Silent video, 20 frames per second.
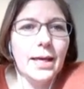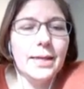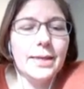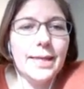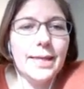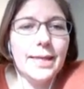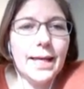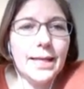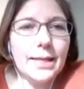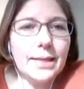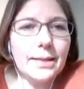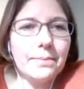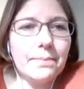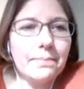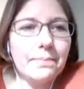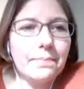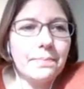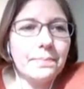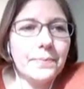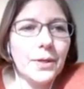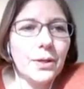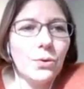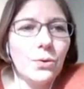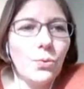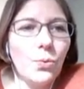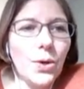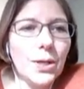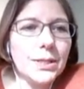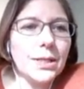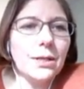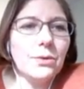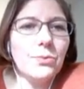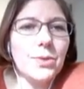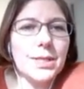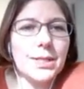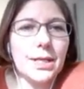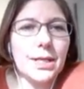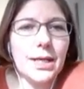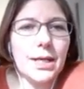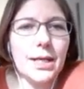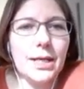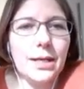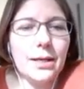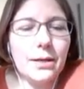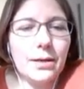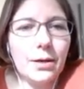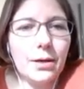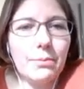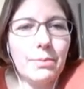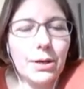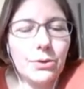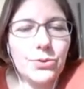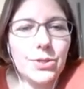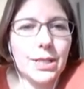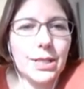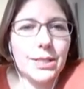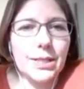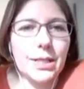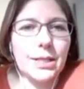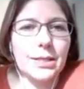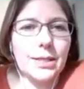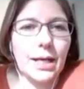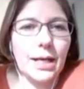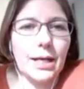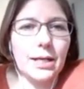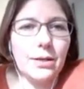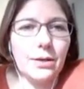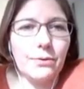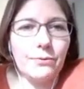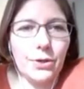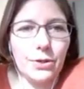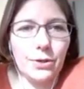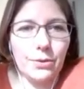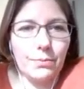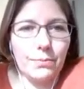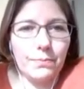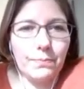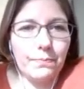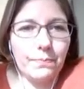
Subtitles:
Then, what can we say about setting tidal volume?